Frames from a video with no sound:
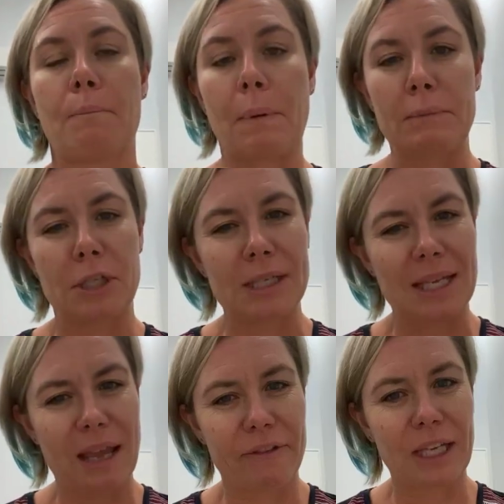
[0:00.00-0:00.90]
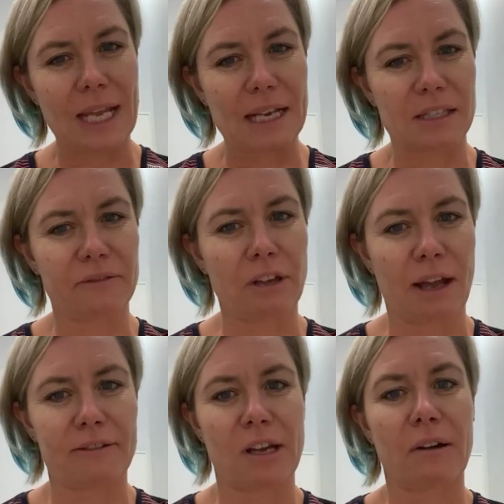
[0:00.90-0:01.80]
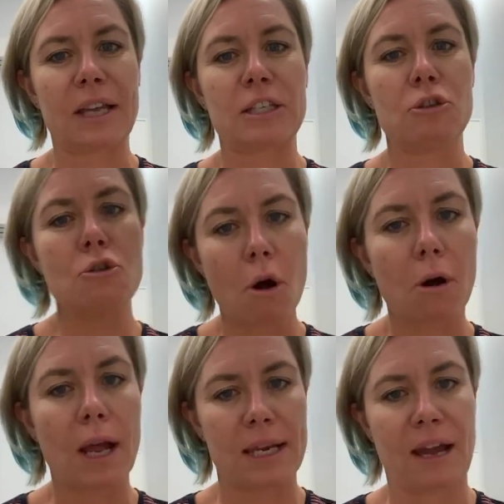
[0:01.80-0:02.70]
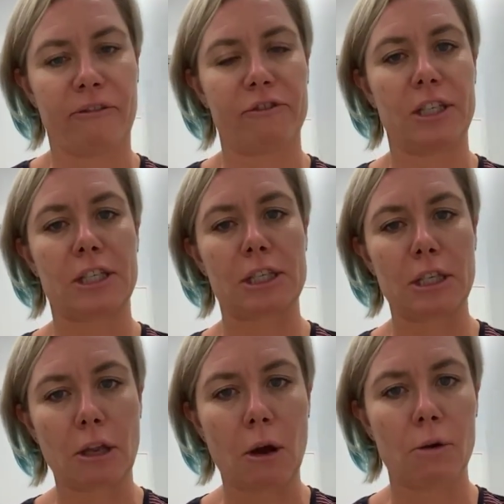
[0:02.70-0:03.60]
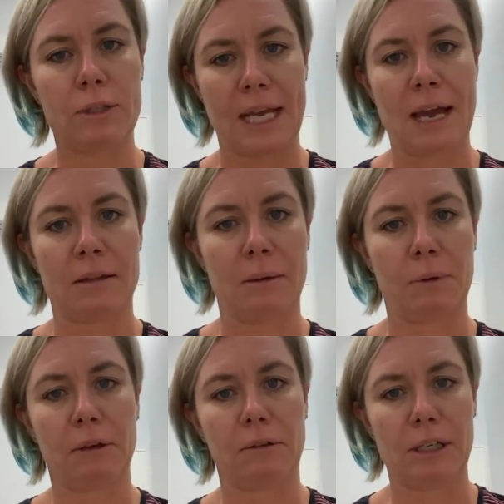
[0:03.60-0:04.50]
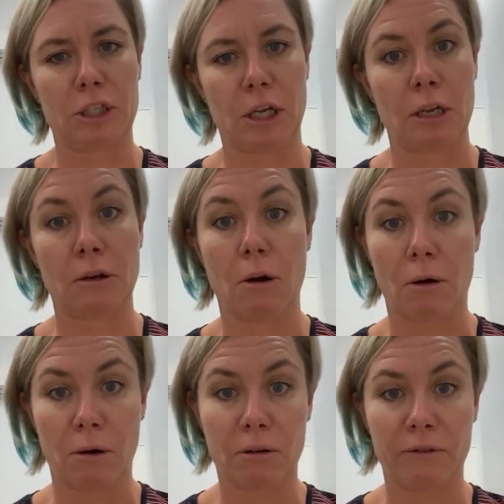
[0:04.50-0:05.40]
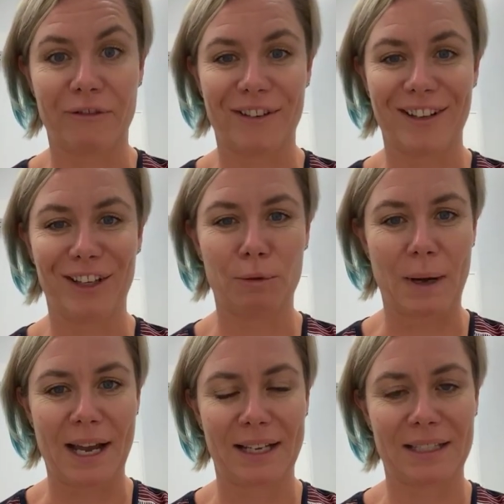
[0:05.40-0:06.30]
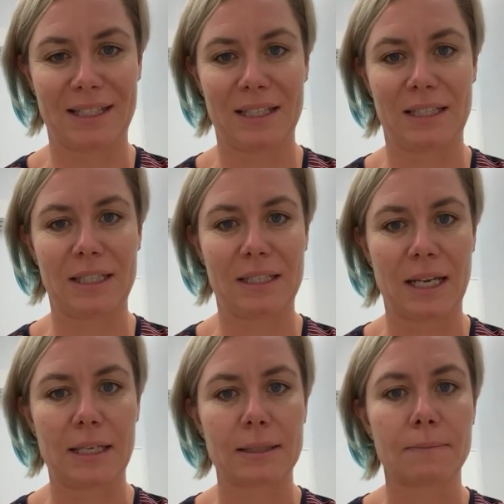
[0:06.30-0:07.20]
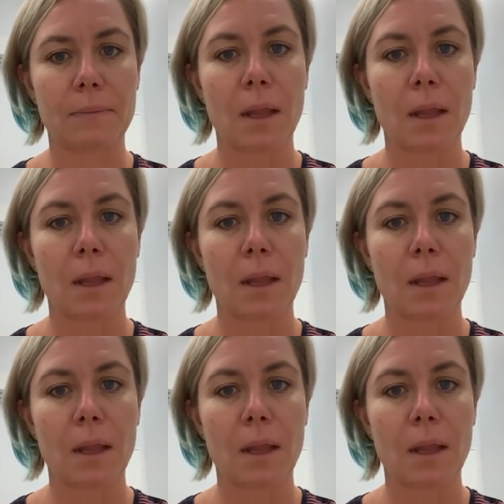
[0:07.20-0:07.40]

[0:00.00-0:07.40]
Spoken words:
But just having an active lifestyle is not enough to slow down the progression of your Parkinson's disease.